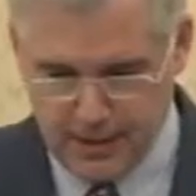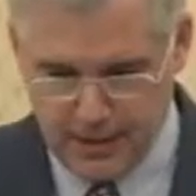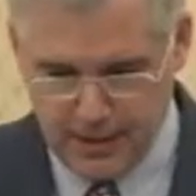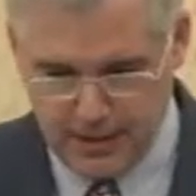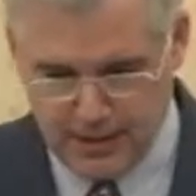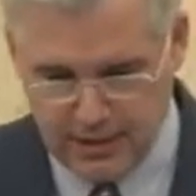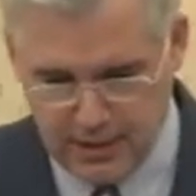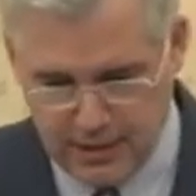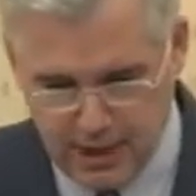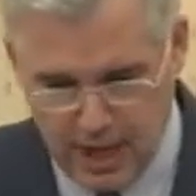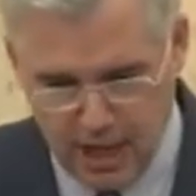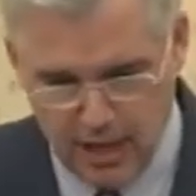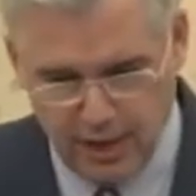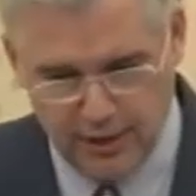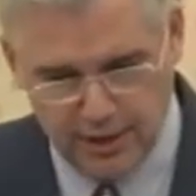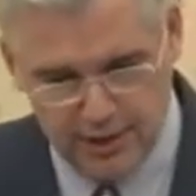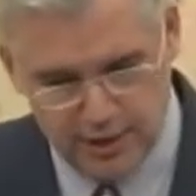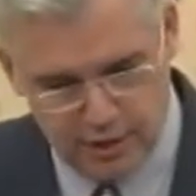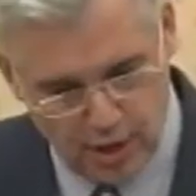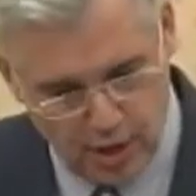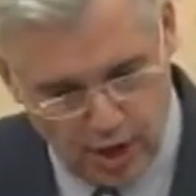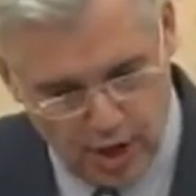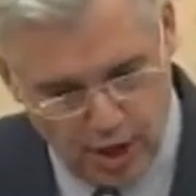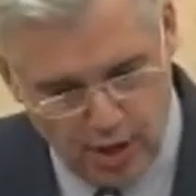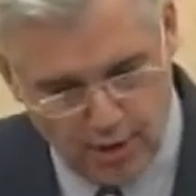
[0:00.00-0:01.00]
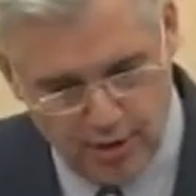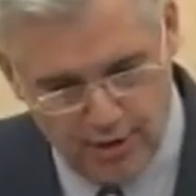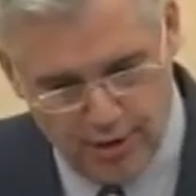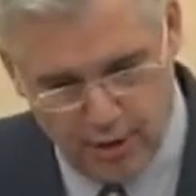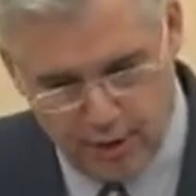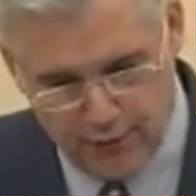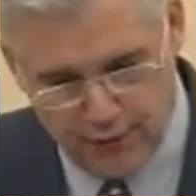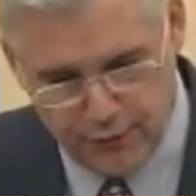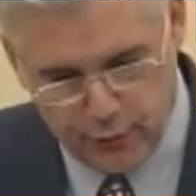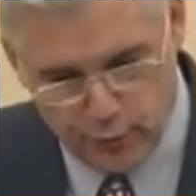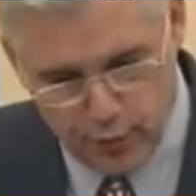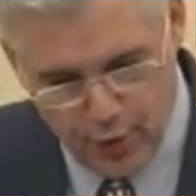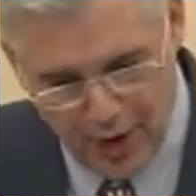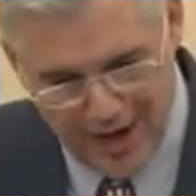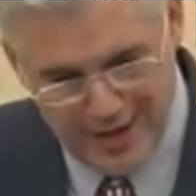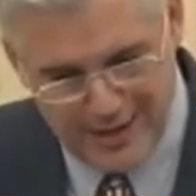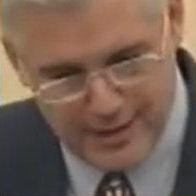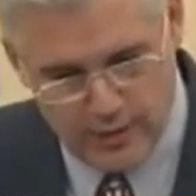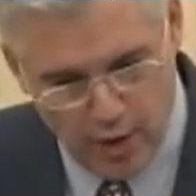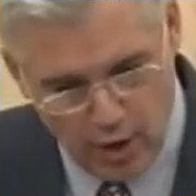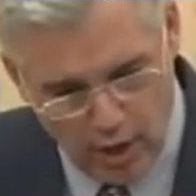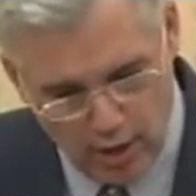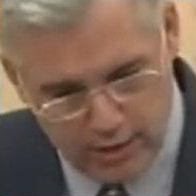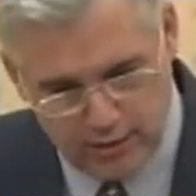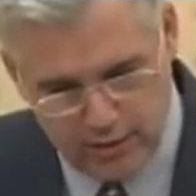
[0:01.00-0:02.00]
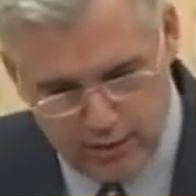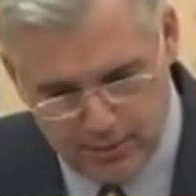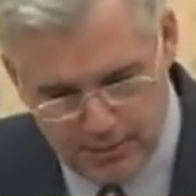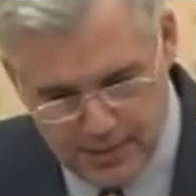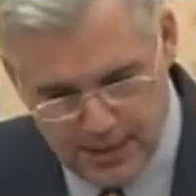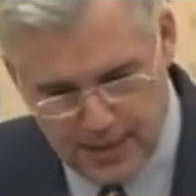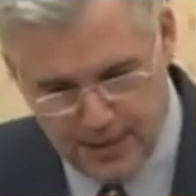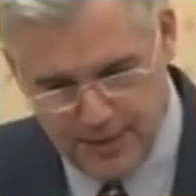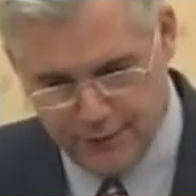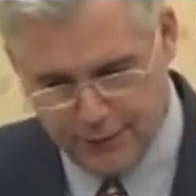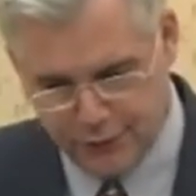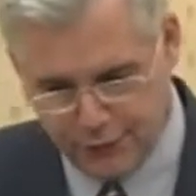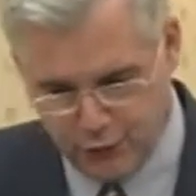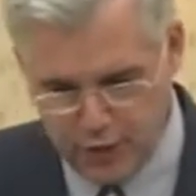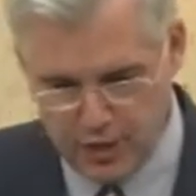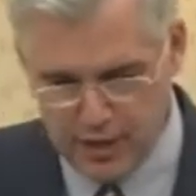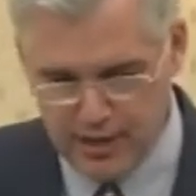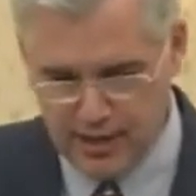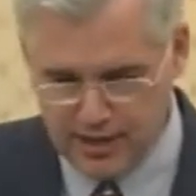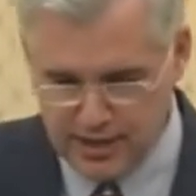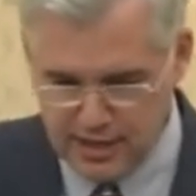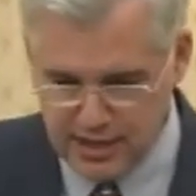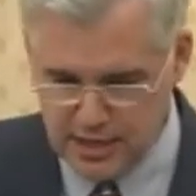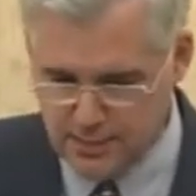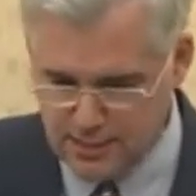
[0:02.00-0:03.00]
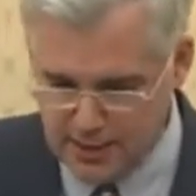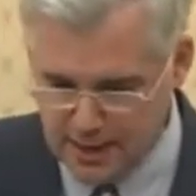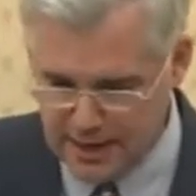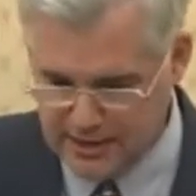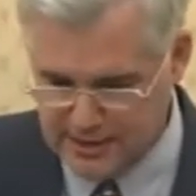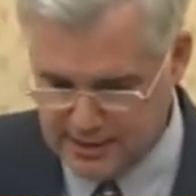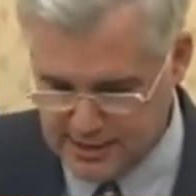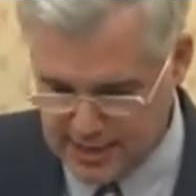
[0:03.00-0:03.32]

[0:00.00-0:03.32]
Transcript: that the colonies are and of right ought to be free and independent